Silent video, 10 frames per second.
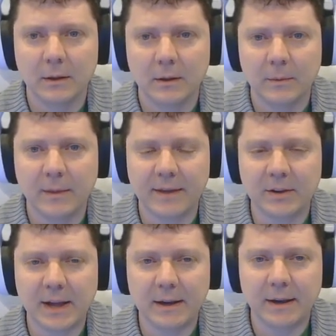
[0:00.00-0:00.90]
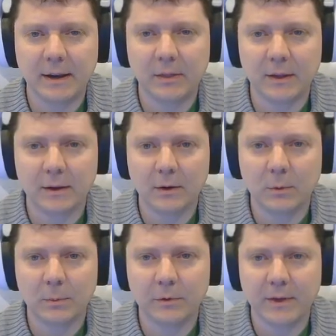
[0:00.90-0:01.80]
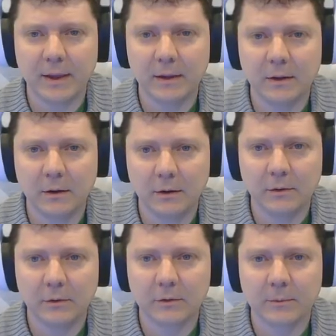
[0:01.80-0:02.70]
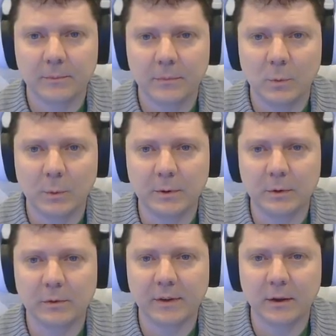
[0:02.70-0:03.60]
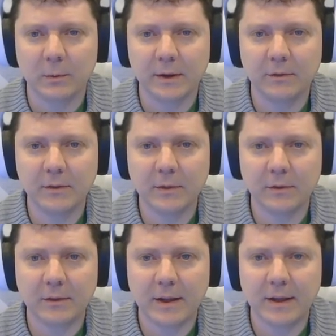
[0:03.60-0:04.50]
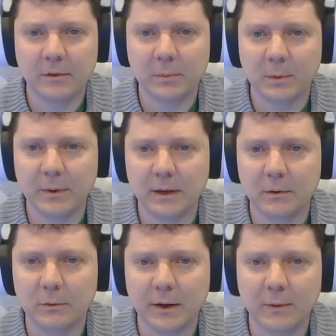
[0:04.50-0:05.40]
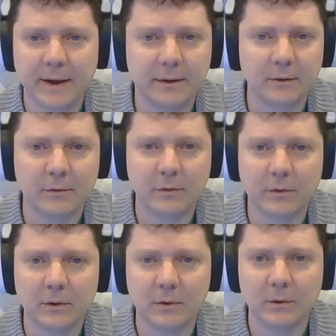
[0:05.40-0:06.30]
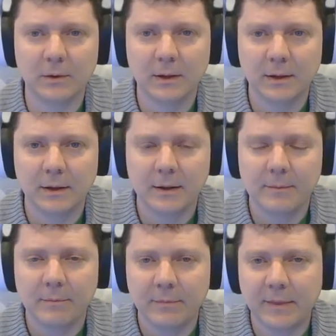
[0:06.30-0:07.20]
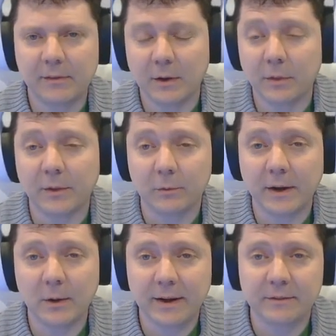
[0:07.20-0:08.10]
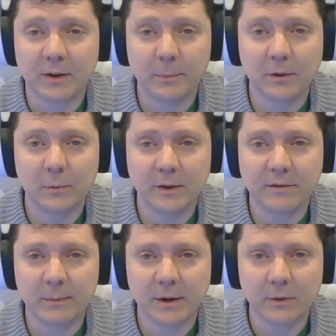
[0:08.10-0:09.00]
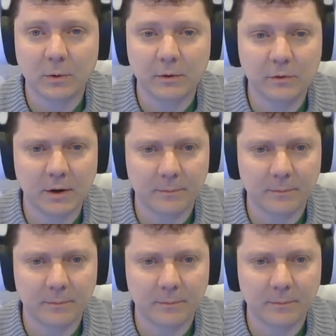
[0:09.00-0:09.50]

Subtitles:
They haven't gotten anything in almost 8 years. What we don't recycle, we can synthesize, but we need radioactive. So that's another thing. Radioactive elements, we can fabricate the cores. Sure.